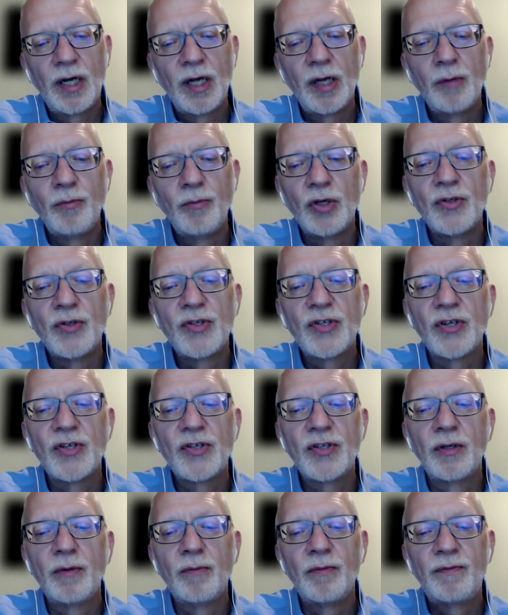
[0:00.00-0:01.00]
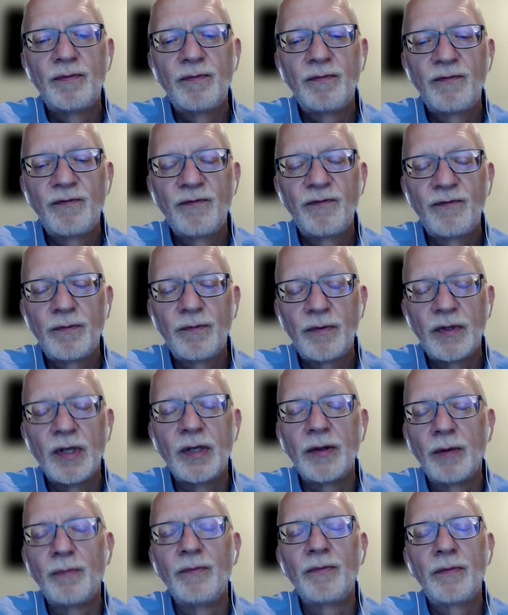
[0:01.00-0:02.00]
immune system,
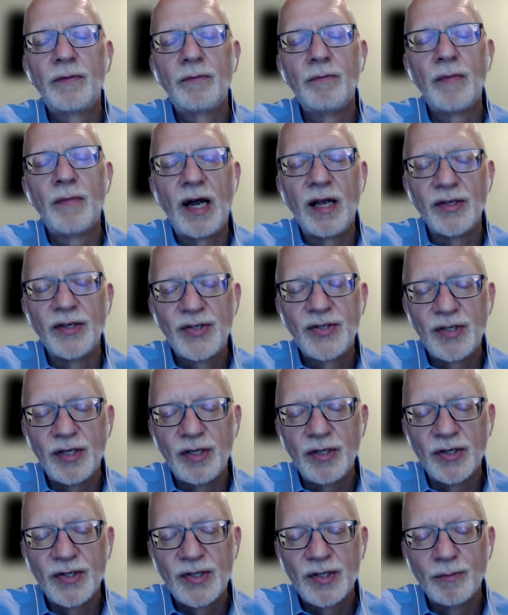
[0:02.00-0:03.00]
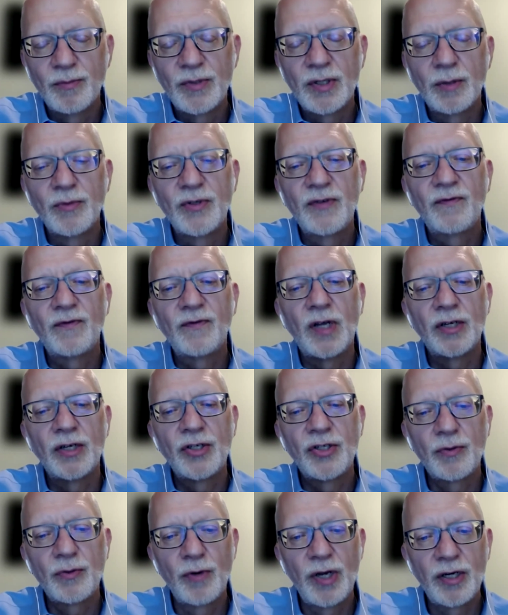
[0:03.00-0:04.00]
that the myasthenia symptoms
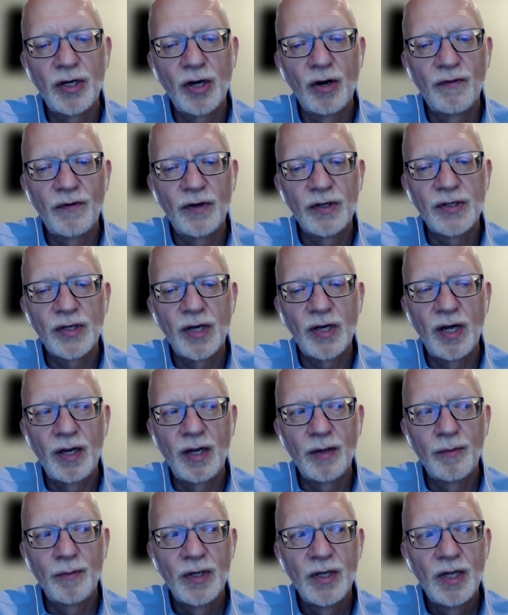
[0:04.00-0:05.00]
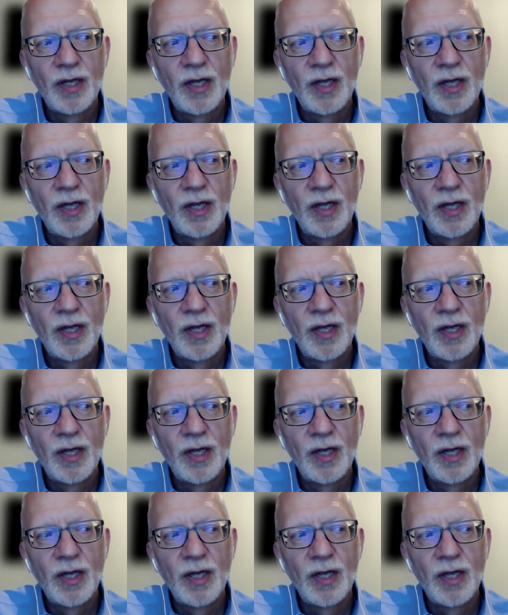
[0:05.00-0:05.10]
fluctuate over time.